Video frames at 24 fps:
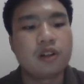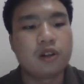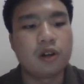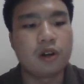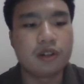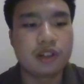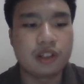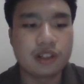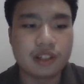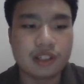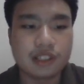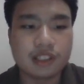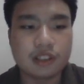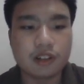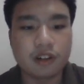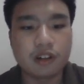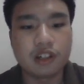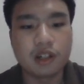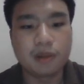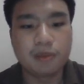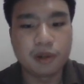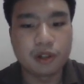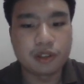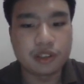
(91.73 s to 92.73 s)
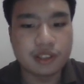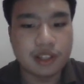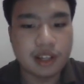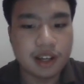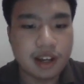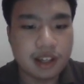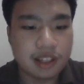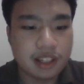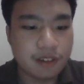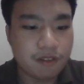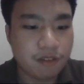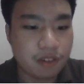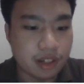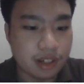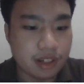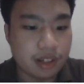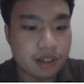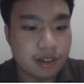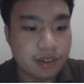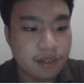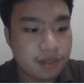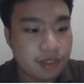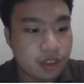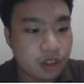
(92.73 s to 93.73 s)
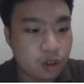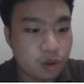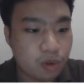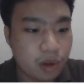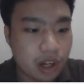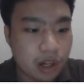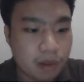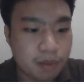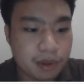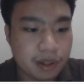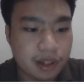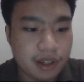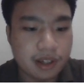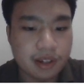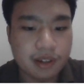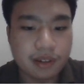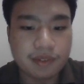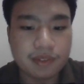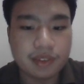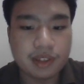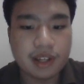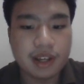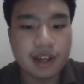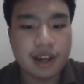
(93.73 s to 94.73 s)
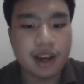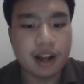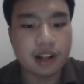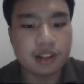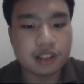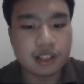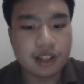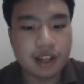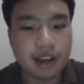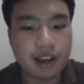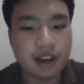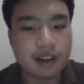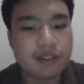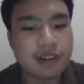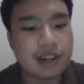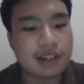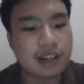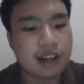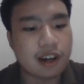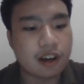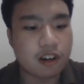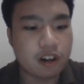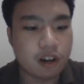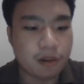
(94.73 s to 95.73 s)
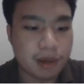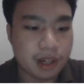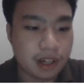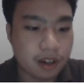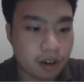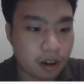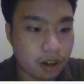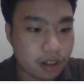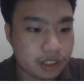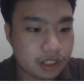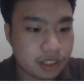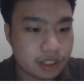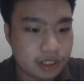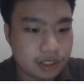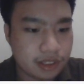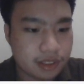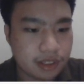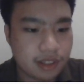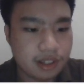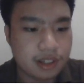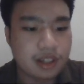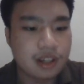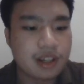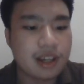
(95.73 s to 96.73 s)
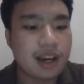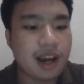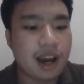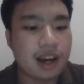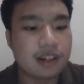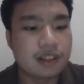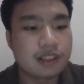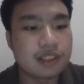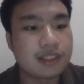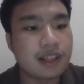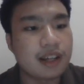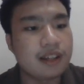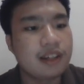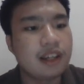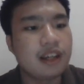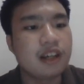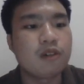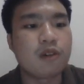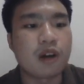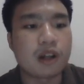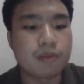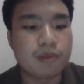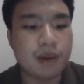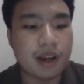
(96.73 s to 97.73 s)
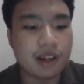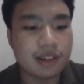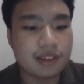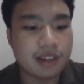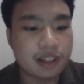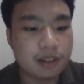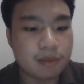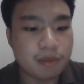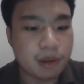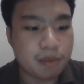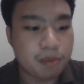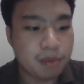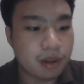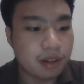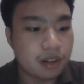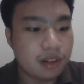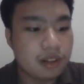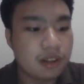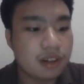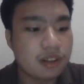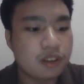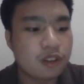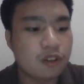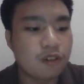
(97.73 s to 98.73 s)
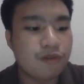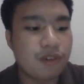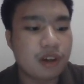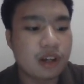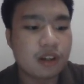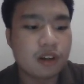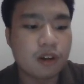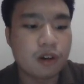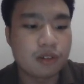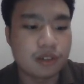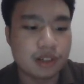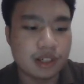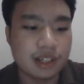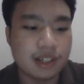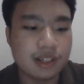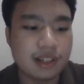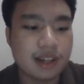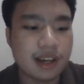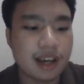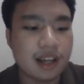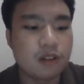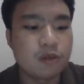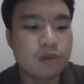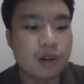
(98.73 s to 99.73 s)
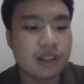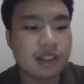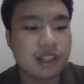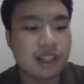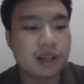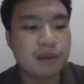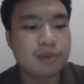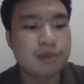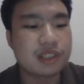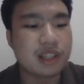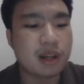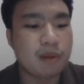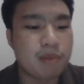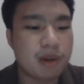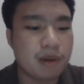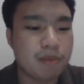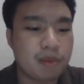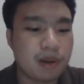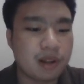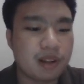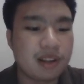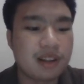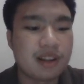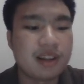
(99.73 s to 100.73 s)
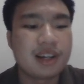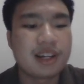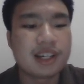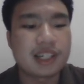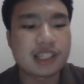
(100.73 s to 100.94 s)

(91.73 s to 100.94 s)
Loneliness contributes negatively to well-being, healthcare, and economic costs. Understanding what might lead people to feel lonely and what keeps some people